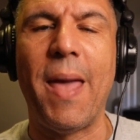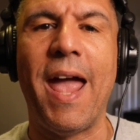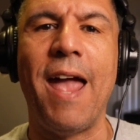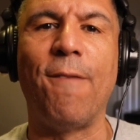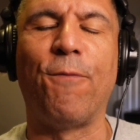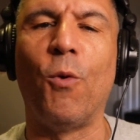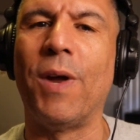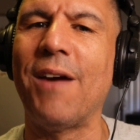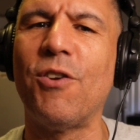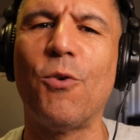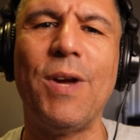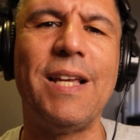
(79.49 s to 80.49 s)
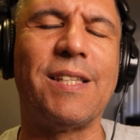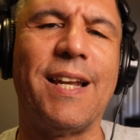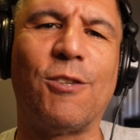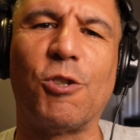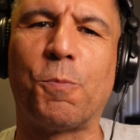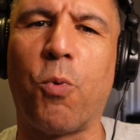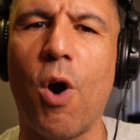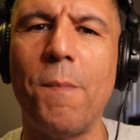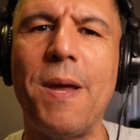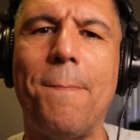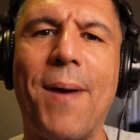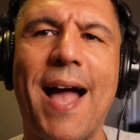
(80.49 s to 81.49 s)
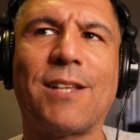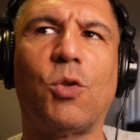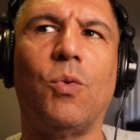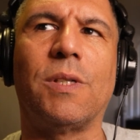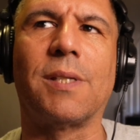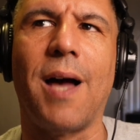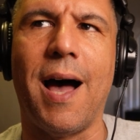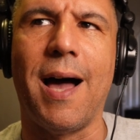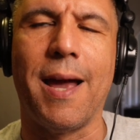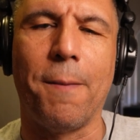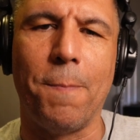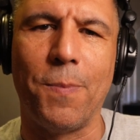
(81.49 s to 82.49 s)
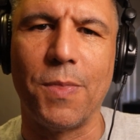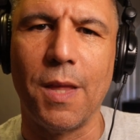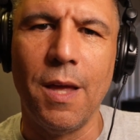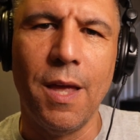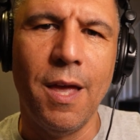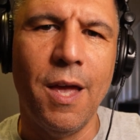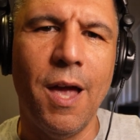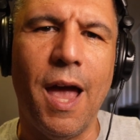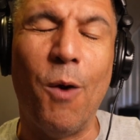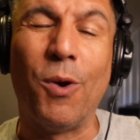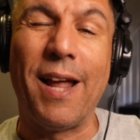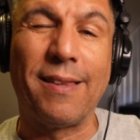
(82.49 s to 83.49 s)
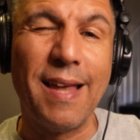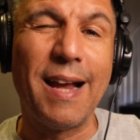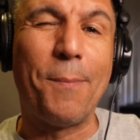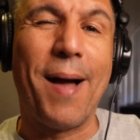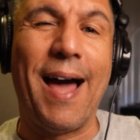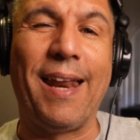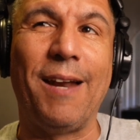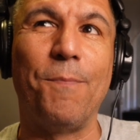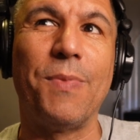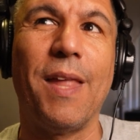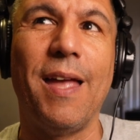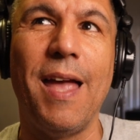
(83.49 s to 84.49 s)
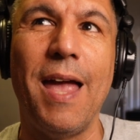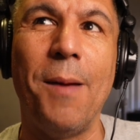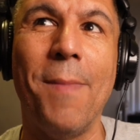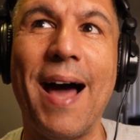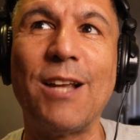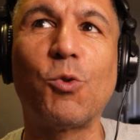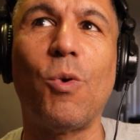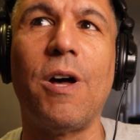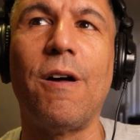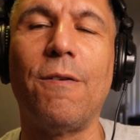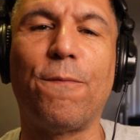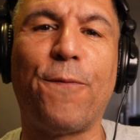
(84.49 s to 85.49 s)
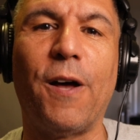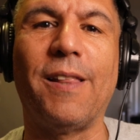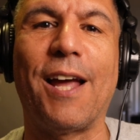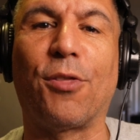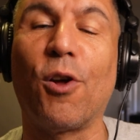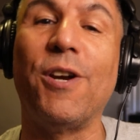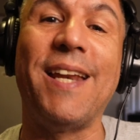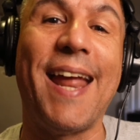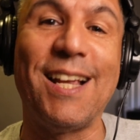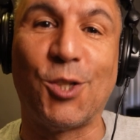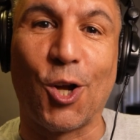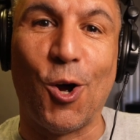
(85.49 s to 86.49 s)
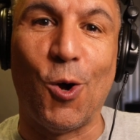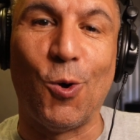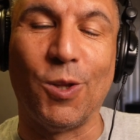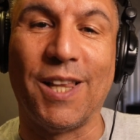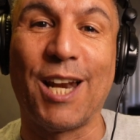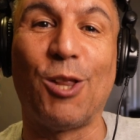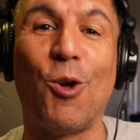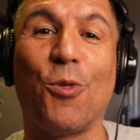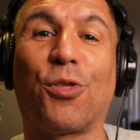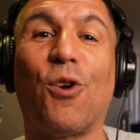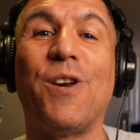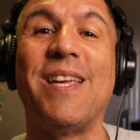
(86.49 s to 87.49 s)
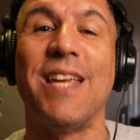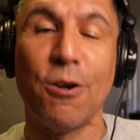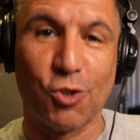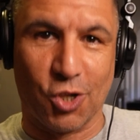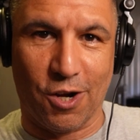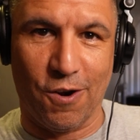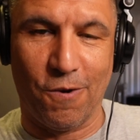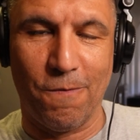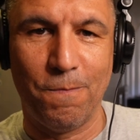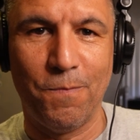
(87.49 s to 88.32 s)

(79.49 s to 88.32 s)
And for whatever the reason, it just brought me back to a time. And when I think about it, it might as well felt like thirty days ago, let alone thirty years ago.